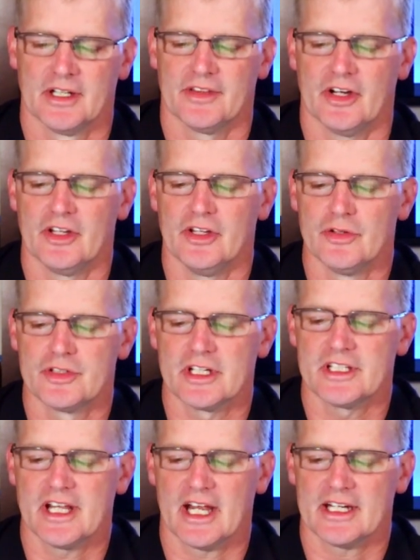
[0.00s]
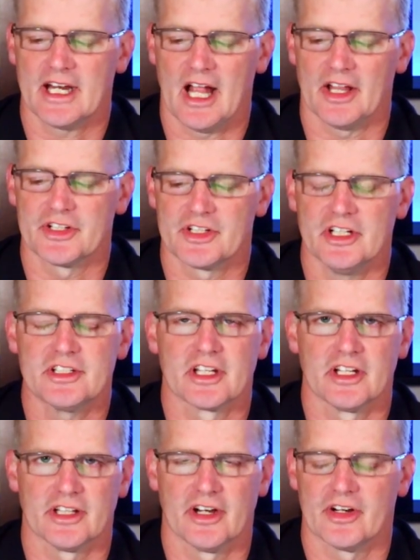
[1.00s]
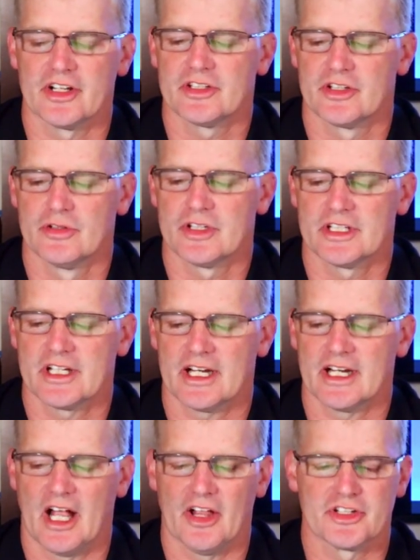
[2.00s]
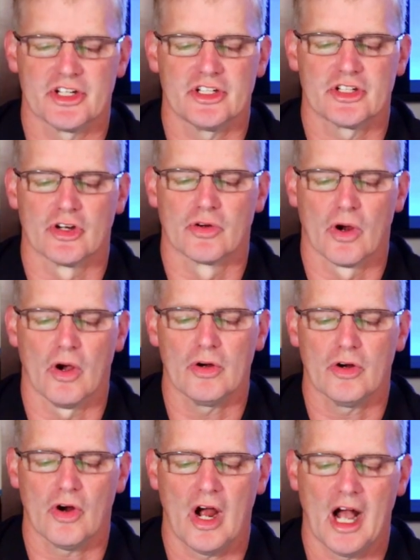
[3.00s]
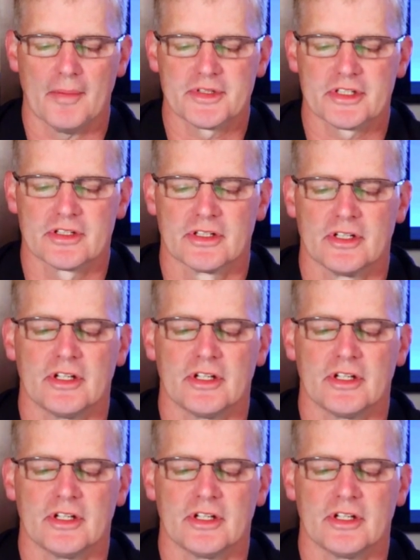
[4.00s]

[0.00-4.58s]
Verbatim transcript: They're using technology, Singularity is using technology to grow crops